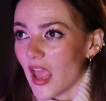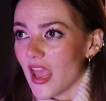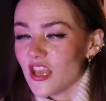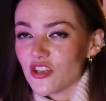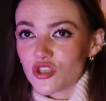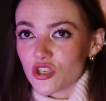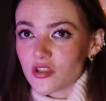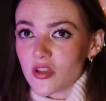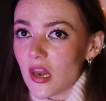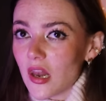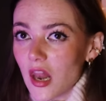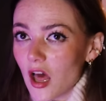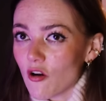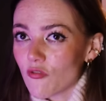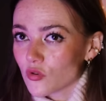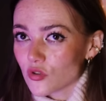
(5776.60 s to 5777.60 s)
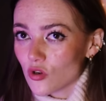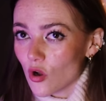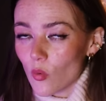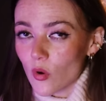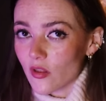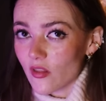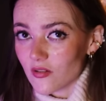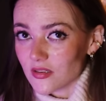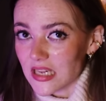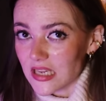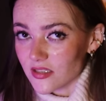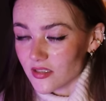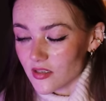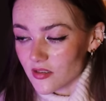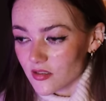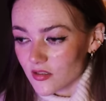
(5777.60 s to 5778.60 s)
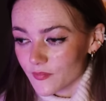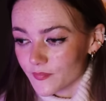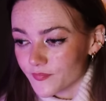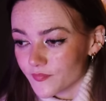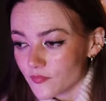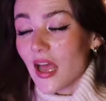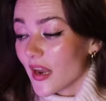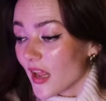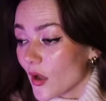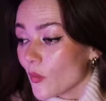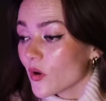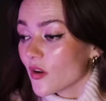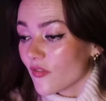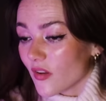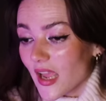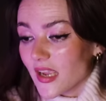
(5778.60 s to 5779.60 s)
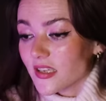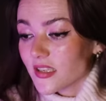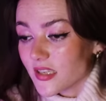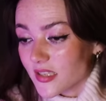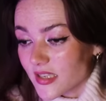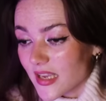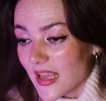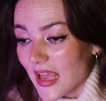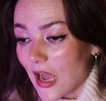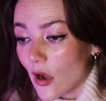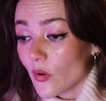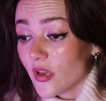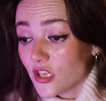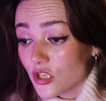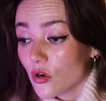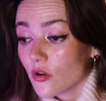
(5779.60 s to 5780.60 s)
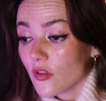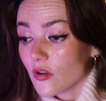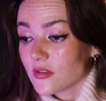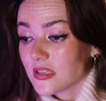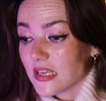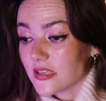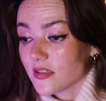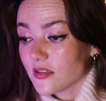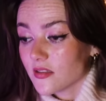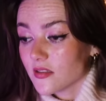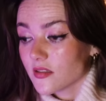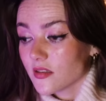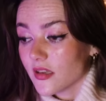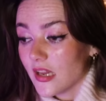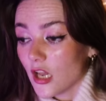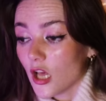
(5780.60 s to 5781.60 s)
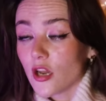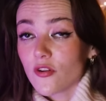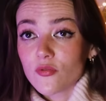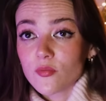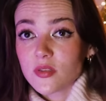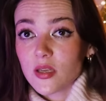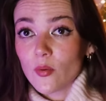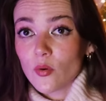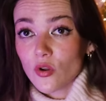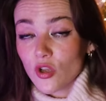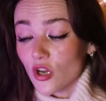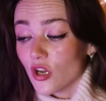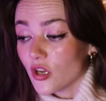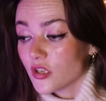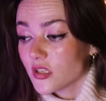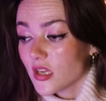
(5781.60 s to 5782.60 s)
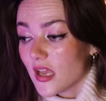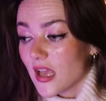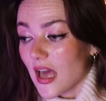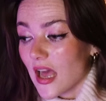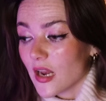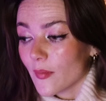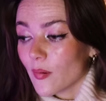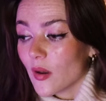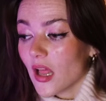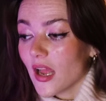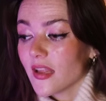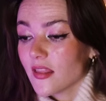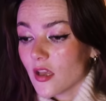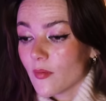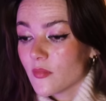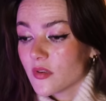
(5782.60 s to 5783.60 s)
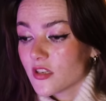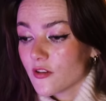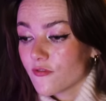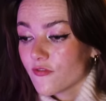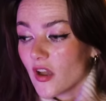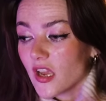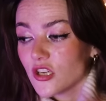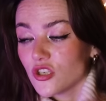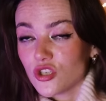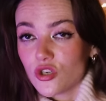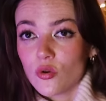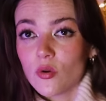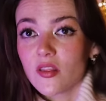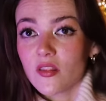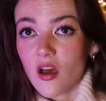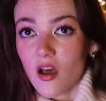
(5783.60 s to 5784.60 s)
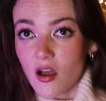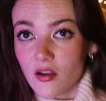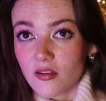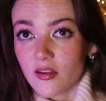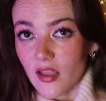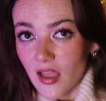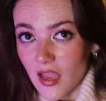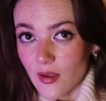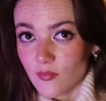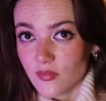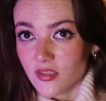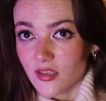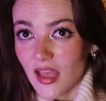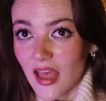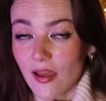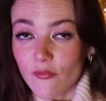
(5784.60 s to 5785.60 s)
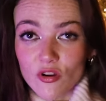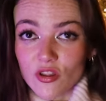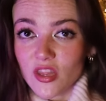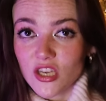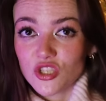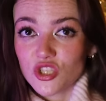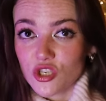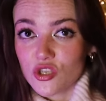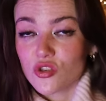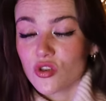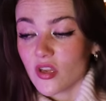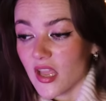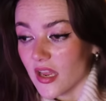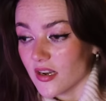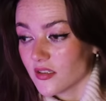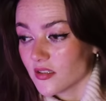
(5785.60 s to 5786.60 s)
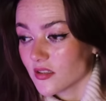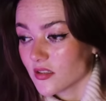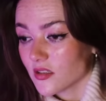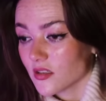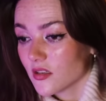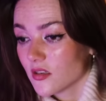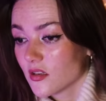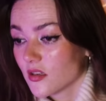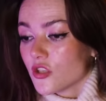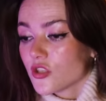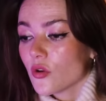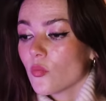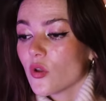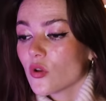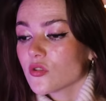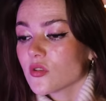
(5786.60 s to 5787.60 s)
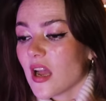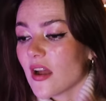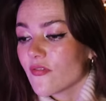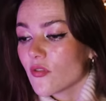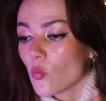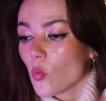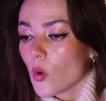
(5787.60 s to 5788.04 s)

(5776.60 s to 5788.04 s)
It's just that love was not one of those lessons. And I would have liked to see how he took those lessons he learned from someone good and applied them to fine-tuning the Hunger Games, everything she stood against. So we also have the